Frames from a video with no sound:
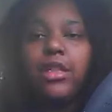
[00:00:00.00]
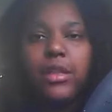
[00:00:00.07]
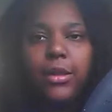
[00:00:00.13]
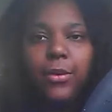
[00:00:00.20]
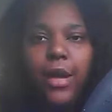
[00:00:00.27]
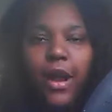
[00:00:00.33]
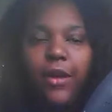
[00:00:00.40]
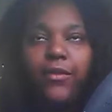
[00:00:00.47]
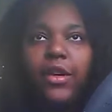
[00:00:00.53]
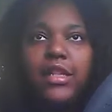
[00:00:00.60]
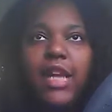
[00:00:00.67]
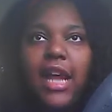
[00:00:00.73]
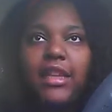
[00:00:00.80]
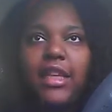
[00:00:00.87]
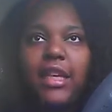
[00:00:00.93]
When I first
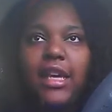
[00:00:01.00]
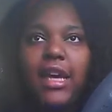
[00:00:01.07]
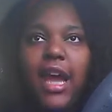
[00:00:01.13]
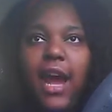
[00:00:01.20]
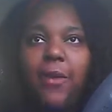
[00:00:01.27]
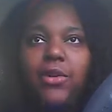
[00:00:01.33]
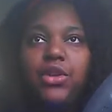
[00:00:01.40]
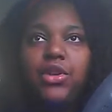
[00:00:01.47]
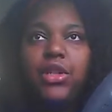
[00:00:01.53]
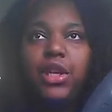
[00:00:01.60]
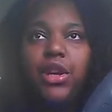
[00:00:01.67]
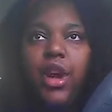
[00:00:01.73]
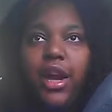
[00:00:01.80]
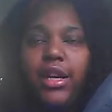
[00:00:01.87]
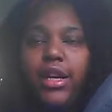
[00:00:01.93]
got the hair, I was
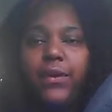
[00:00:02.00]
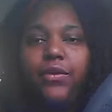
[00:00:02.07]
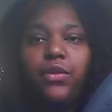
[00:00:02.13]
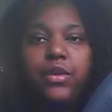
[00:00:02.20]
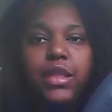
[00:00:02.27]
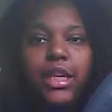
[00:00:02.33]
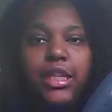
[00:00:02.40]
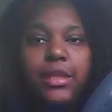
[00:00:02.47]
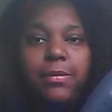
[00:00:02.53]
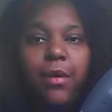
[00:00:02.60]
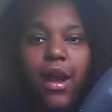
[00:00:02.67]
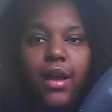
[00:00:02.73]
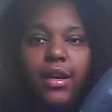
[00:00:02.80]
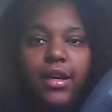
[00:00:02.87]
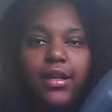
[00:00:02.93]
using Garnier Fructis
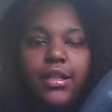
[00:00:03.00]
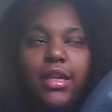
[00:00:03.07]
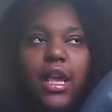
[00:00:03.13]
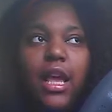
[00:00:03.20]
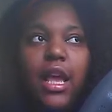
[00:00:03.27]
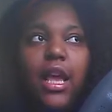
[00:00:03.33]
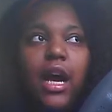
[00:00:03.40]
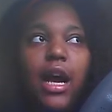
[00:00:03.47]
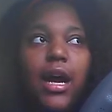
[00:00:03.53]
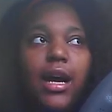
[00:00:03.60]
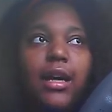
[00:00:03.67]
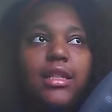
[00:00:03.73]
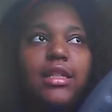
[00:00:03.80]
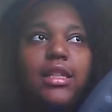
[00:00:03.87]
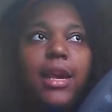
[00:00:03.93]
products.
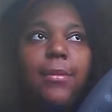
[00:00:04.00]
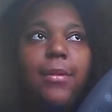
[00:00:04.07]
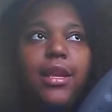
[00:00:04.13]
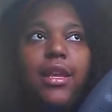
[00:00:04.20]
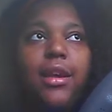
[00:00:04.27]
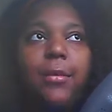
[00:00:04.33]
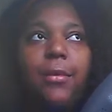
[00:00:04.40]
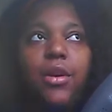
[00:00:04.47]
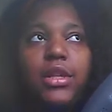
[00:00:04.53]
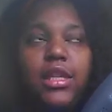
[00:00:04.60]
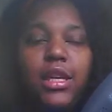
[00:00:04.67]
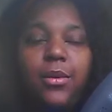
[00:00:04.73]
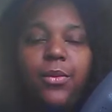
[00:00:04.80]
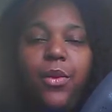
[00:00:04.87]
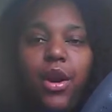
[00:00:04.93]
Most of
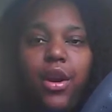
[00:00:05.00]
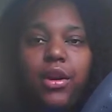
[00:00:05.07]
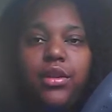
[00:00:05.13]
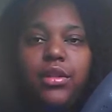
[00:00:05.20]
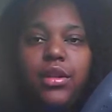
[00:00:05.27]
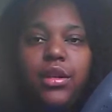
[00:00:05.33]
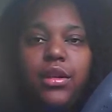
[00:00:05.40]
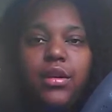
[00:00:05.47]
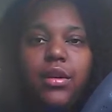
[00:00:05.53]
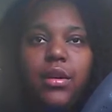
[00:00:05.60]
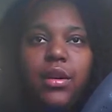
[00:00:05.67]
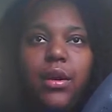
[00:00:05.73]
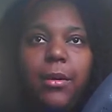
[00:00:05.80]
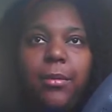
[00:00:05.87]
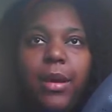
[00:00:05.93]
them worked,
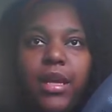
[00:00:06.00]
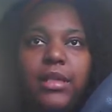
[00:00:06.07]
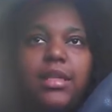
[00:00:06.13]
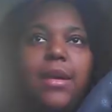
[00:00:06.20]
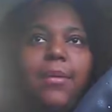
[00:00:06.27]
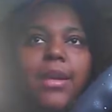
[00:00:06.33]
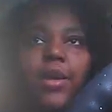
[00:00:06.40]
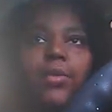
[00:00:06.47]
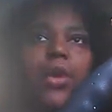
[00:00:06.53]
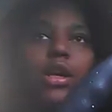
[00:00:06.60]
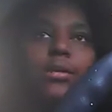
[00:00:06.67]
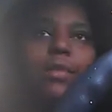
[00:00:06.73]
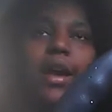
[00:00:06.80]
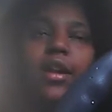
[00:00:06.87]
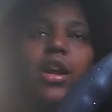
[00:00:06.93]
but some of them
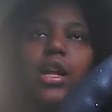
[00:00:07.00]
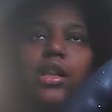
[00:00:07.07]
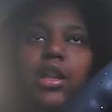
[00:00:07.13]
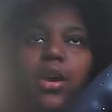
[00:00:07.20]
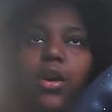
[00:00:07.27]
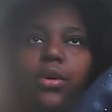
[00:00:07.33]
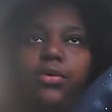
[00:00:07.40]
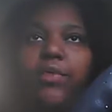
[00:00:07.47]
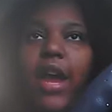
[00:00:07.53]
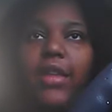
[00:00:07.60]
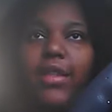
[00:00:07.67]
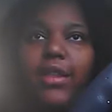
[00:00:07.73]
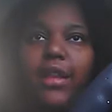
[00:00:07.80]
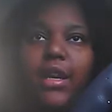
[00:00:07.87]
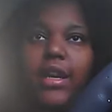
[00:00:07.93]
work better alone
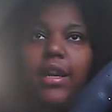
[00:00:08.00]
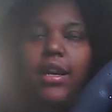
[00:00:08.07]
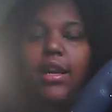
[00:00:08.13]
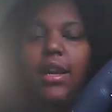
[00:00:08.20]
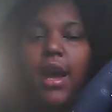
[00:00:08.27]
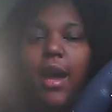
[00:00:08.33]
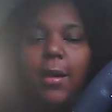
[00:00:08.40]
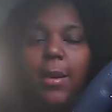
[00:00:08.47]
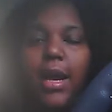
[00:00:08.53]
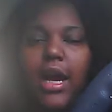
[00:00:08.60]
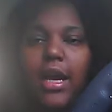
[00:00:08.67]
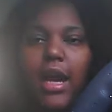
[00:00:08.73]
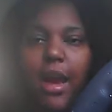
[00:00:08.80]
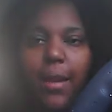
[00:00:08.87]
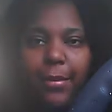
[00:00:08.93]
rather than in a
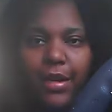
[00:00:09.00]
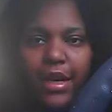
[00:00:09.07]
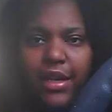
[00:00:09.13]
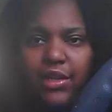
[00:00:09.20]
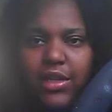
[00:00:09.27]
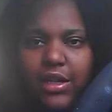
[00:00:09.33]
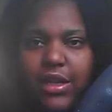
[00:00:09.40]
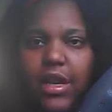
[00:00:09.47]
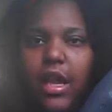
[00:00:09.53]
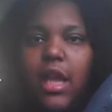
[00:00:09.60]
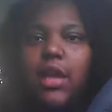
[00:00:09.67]
combination.